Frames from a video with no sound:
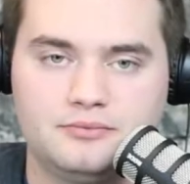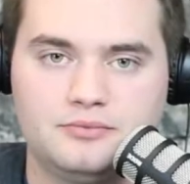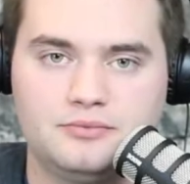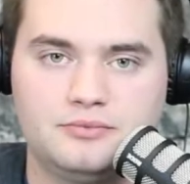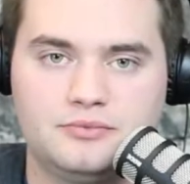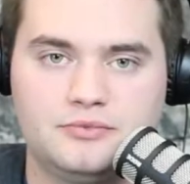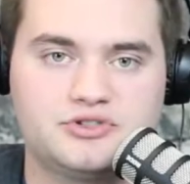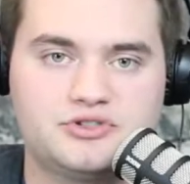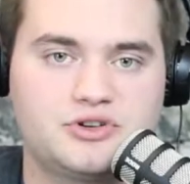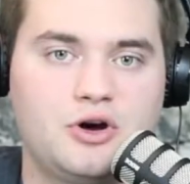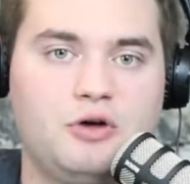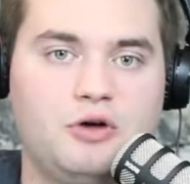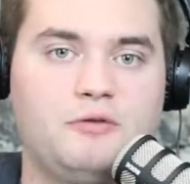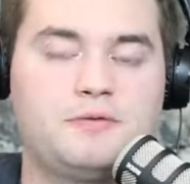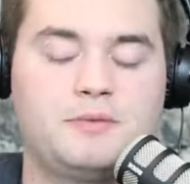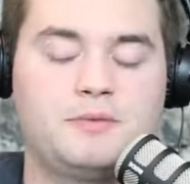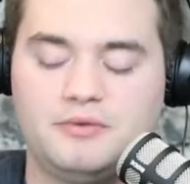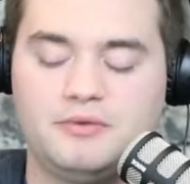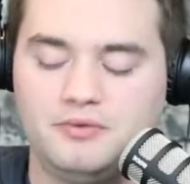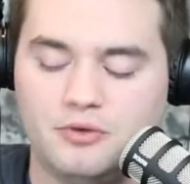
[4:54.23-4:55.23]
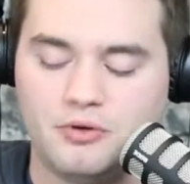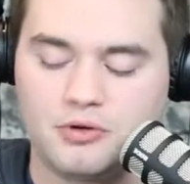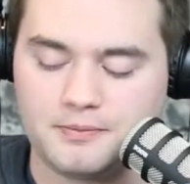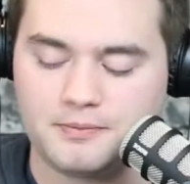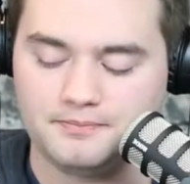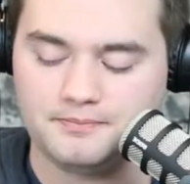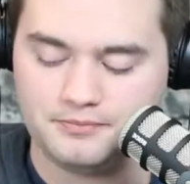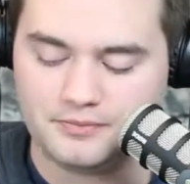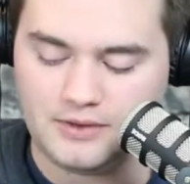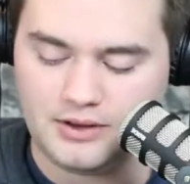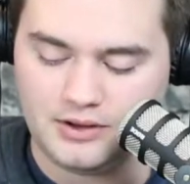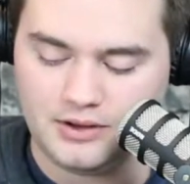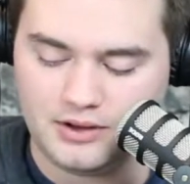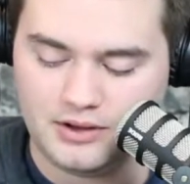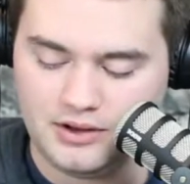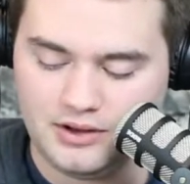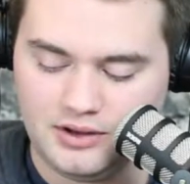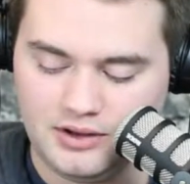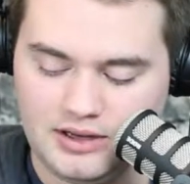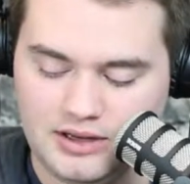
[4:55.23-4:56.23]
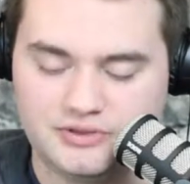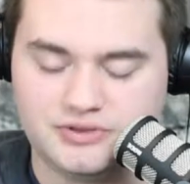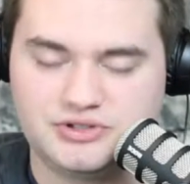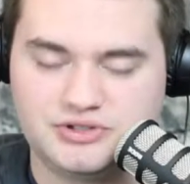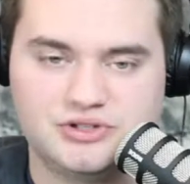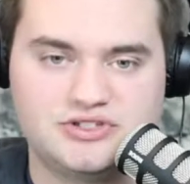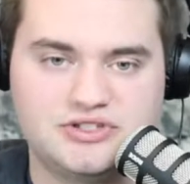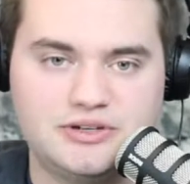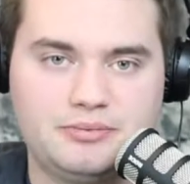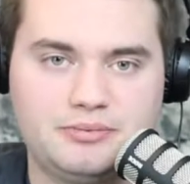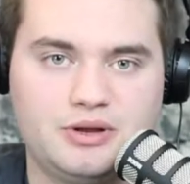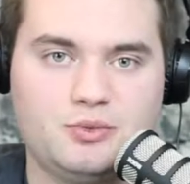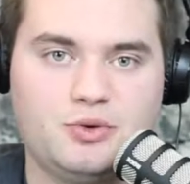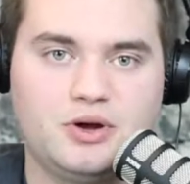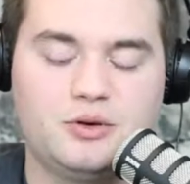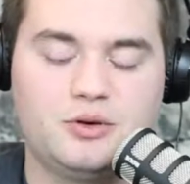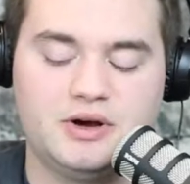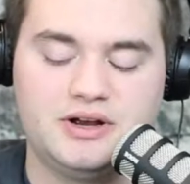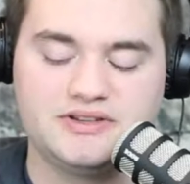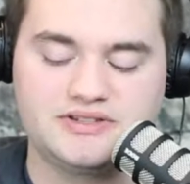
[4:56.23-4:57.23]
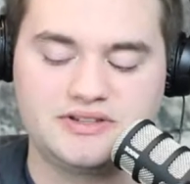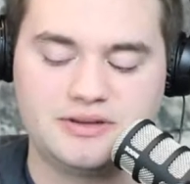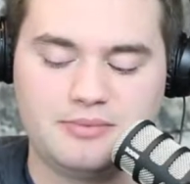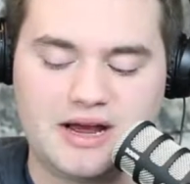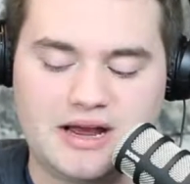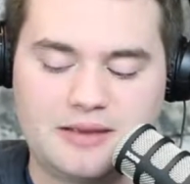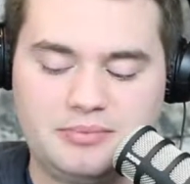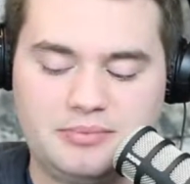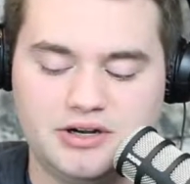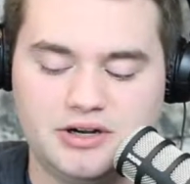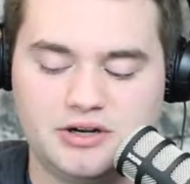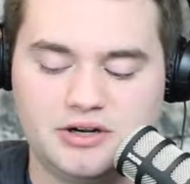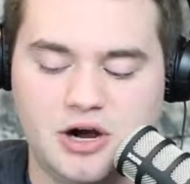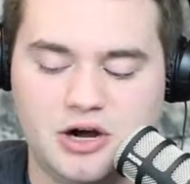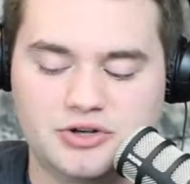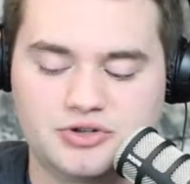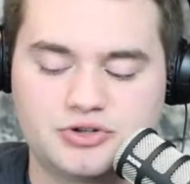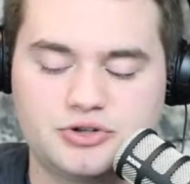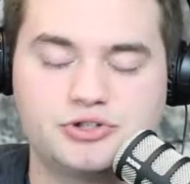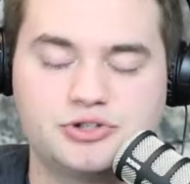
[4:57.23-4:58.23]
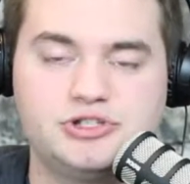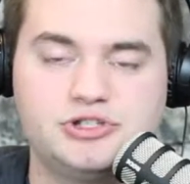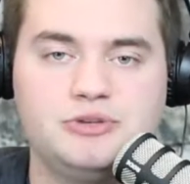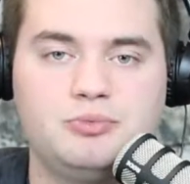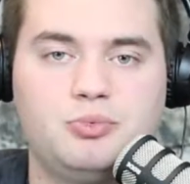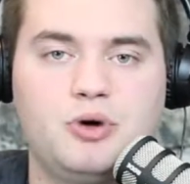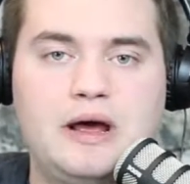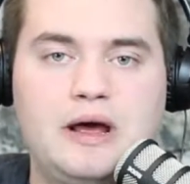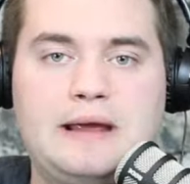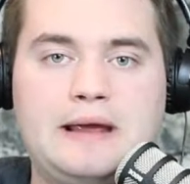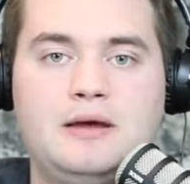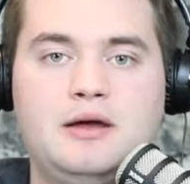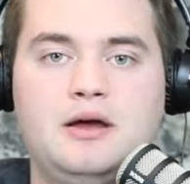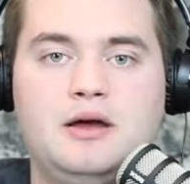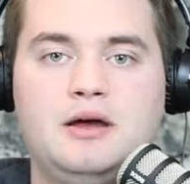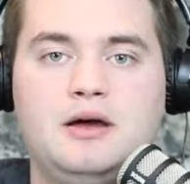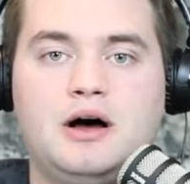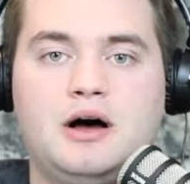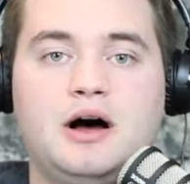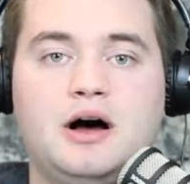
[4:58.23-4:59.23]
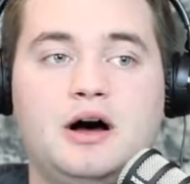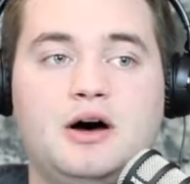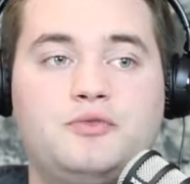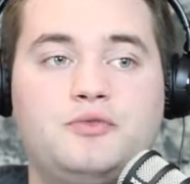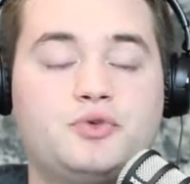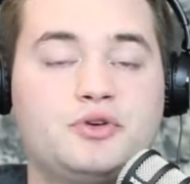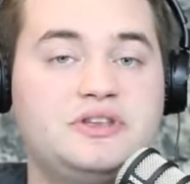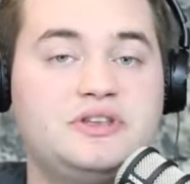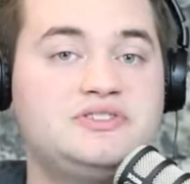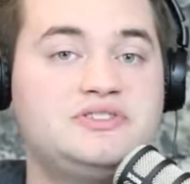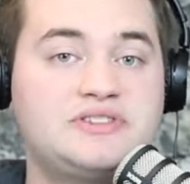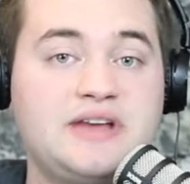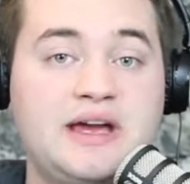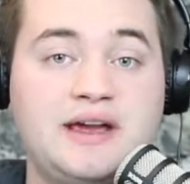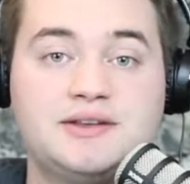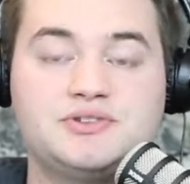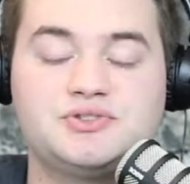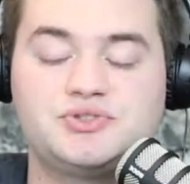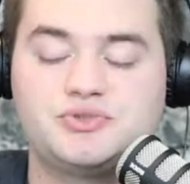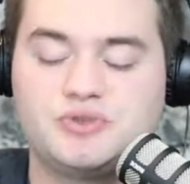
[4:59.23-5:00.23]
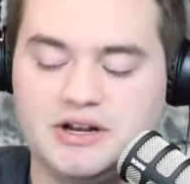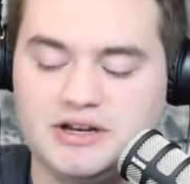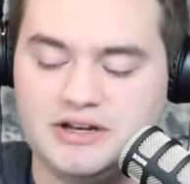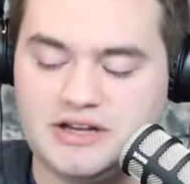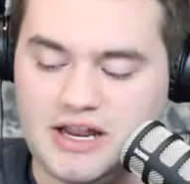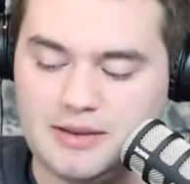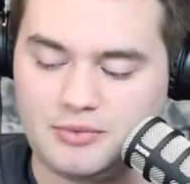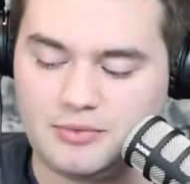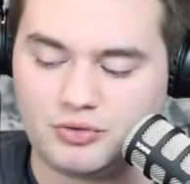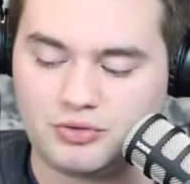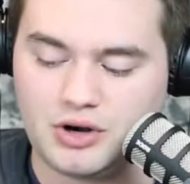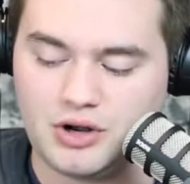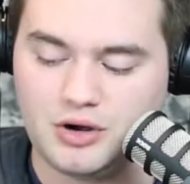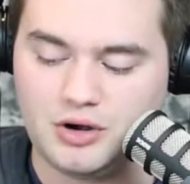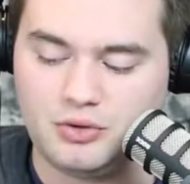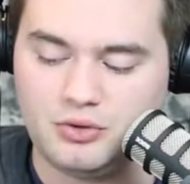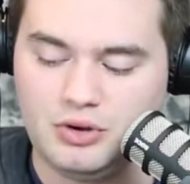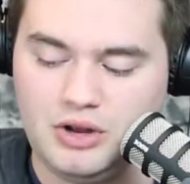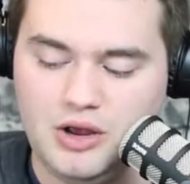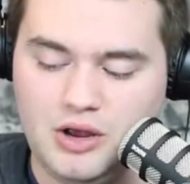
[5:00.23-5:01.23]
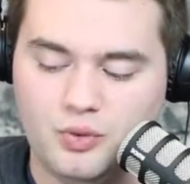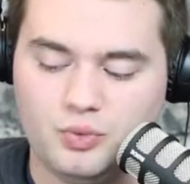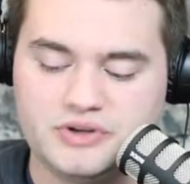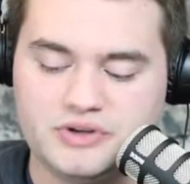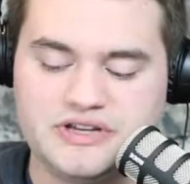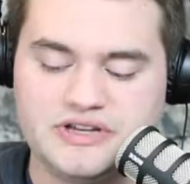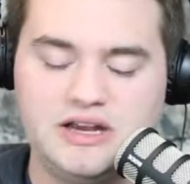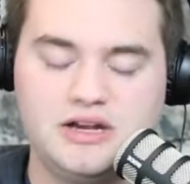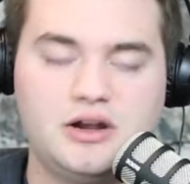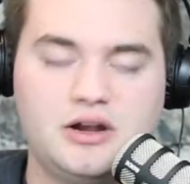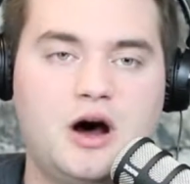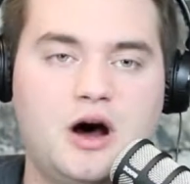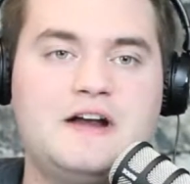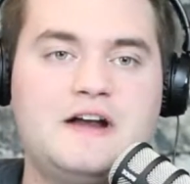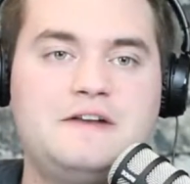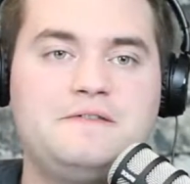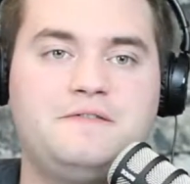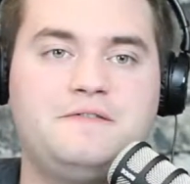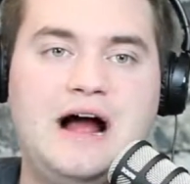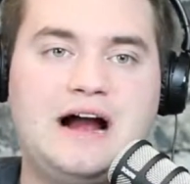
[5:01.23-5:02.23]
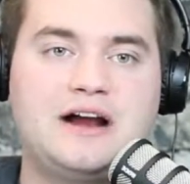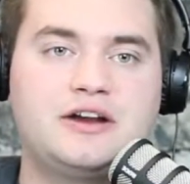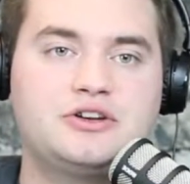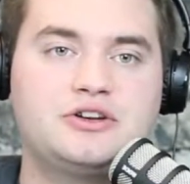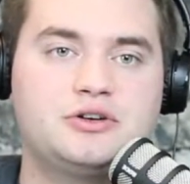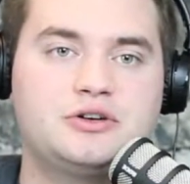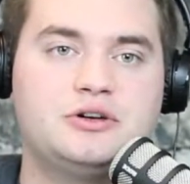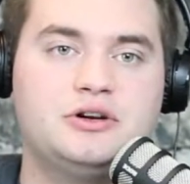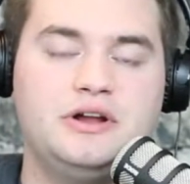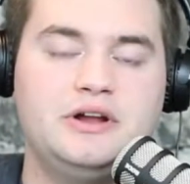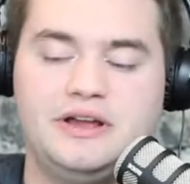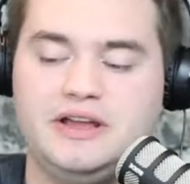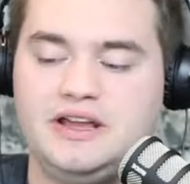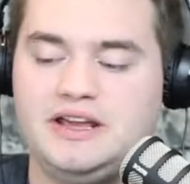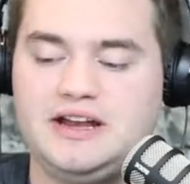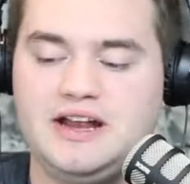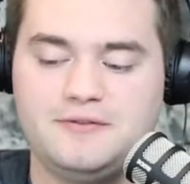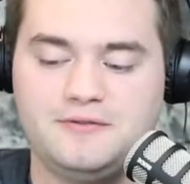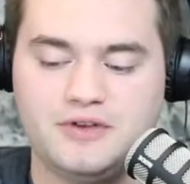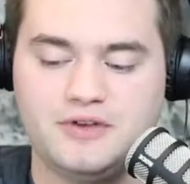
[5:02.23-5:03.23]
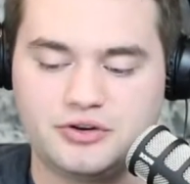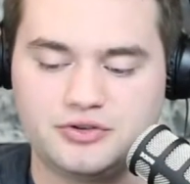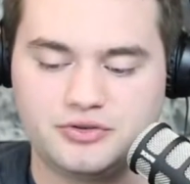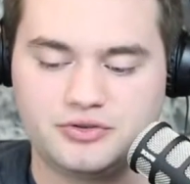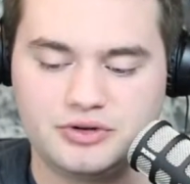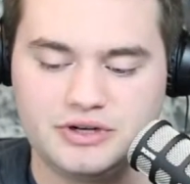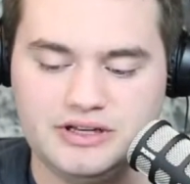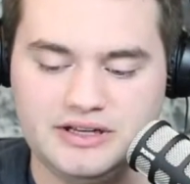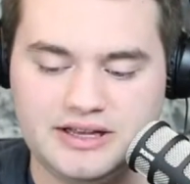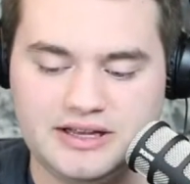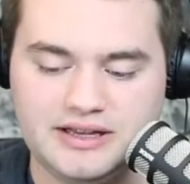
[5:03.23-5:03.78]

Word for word: There's cold from the floor. That was just simply what it was, in my opinion. Oscar Tshiebwe uh, for the second straight game in a row was a non-factor in a victory, at